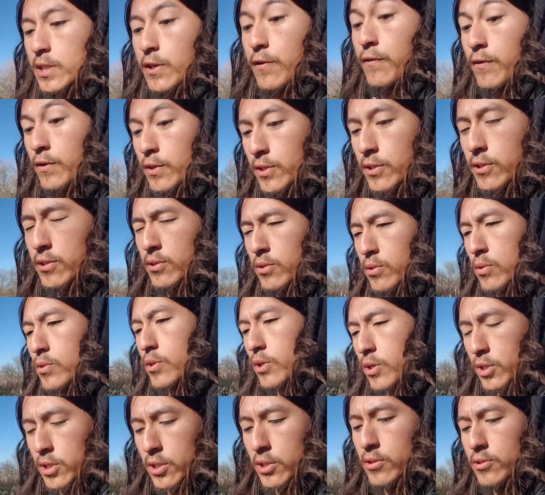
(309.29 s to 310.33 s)
for you,
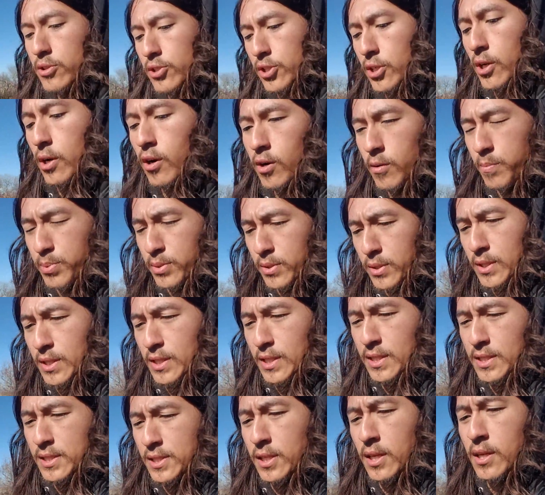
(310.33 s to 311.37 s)
could you share,
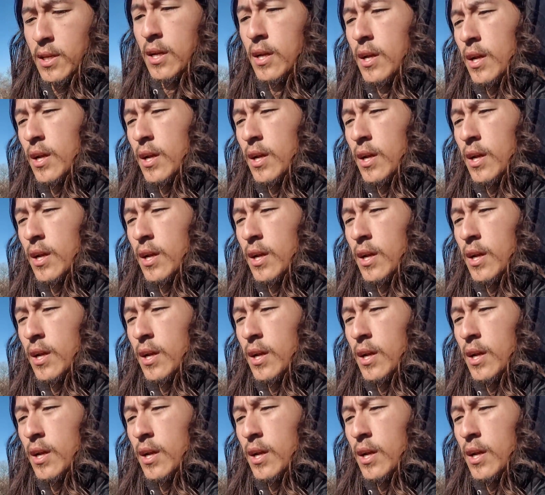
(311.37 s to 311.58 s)
please,